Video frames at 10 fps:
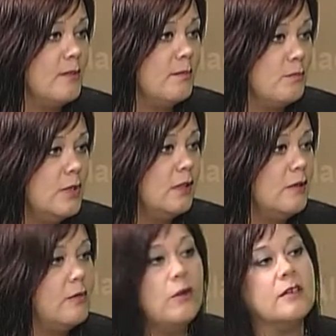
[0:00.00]
really
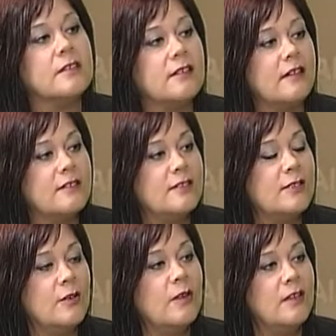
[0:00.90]
focus on.
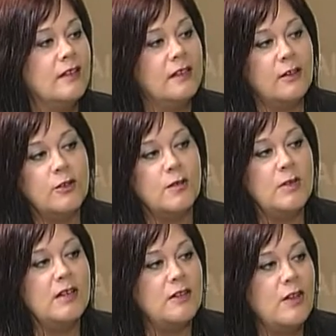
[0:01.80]
So in our
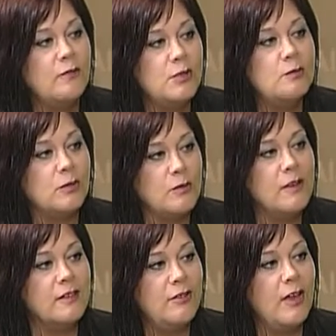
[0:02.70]
community, you have 2 for
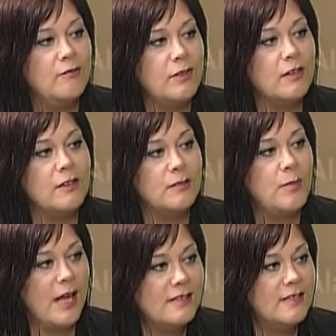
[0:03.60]
1. You have the
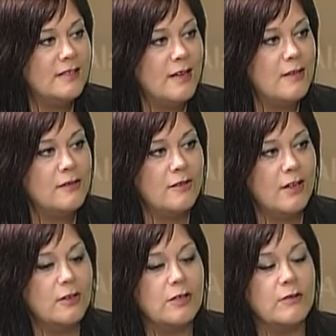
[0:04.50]
past executive
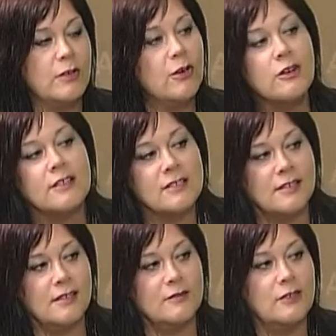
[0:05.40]
director, you have a current
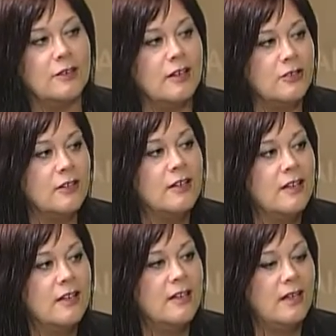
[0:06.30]
executive director,
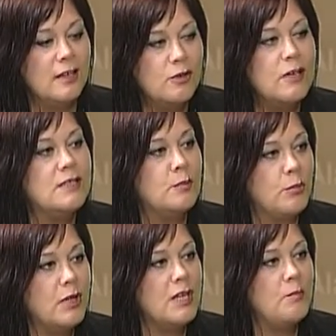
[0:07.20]
and it creates a
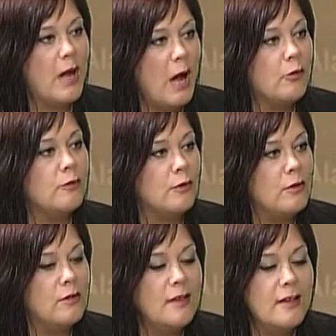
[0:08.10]
pretty
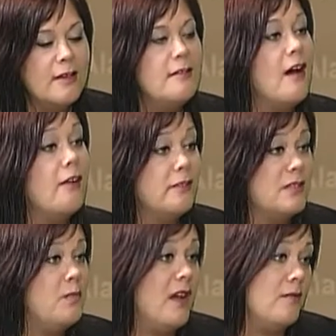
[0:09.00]
powerful
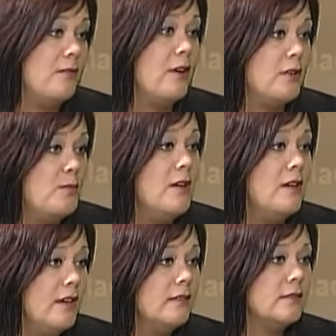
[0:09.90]
knowledge bank for our community.